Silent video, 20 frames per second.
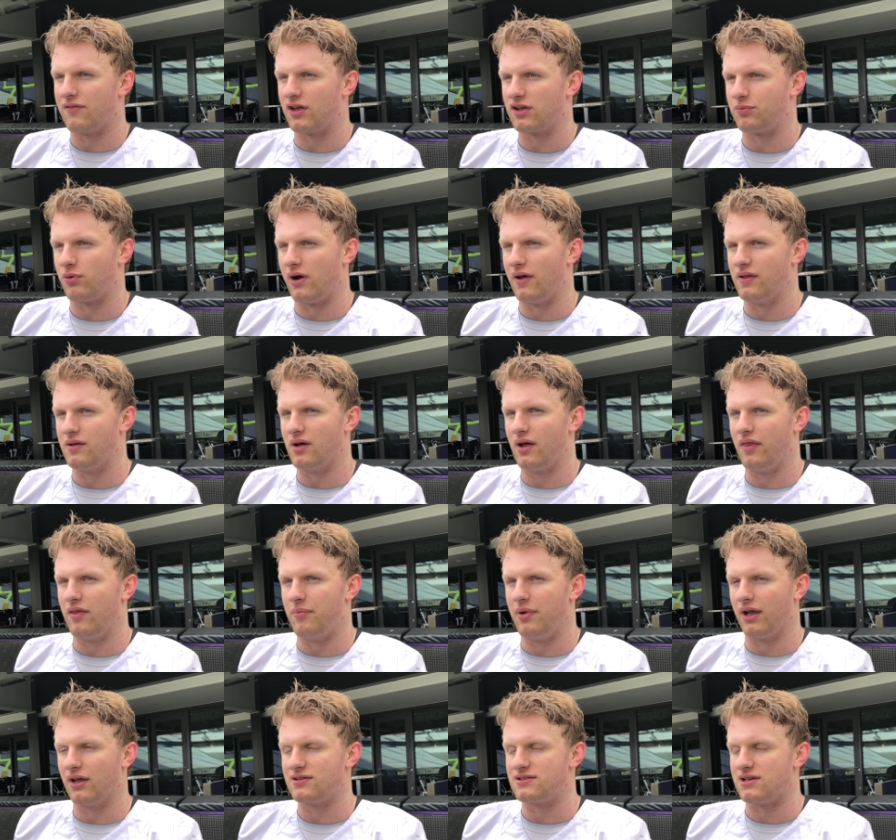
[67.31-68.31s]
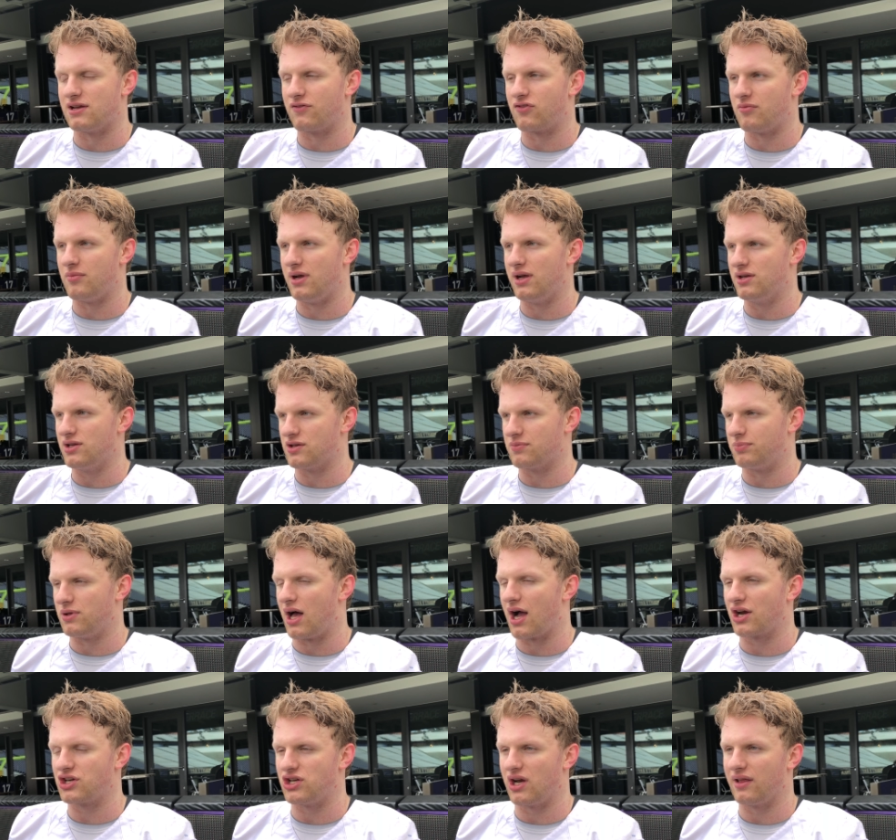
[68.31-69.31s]
That's probably the, the biggest thing for me, just
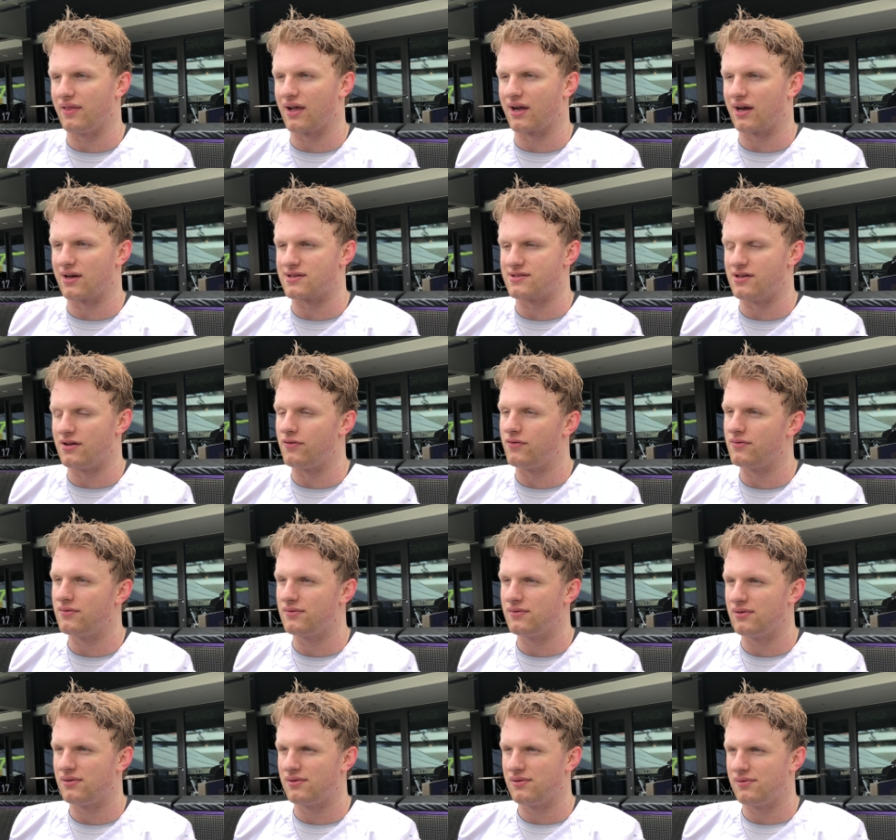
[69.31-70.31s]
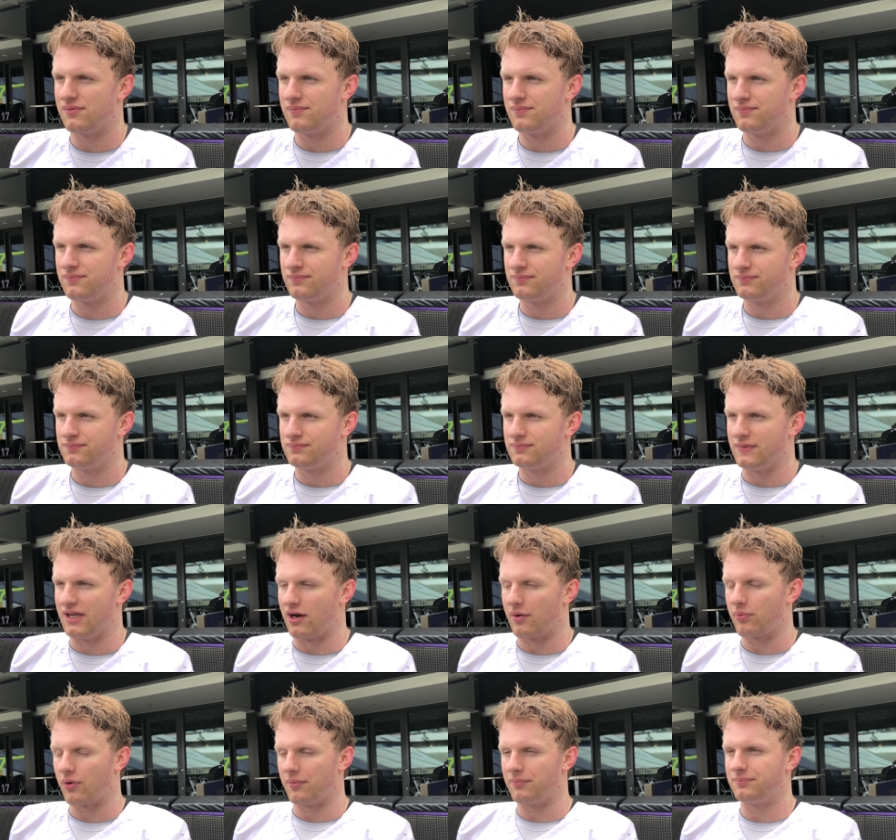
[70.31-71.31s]
block shedding, that kind of stuff. Awesome. Thanks, man. Yeah,
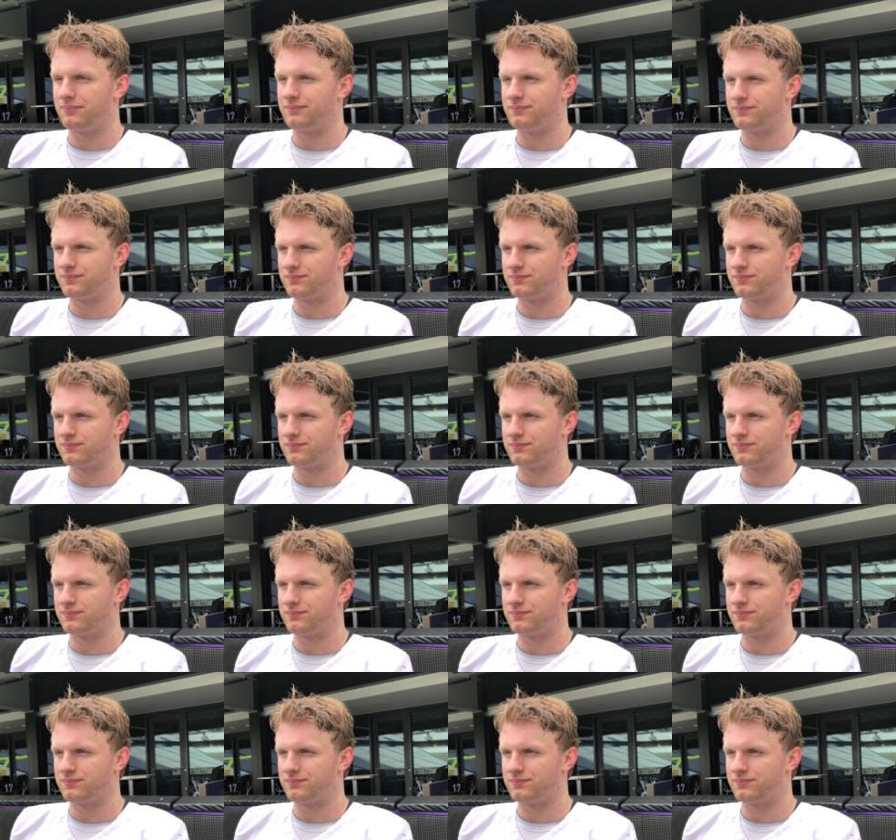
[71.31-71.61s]
no problem.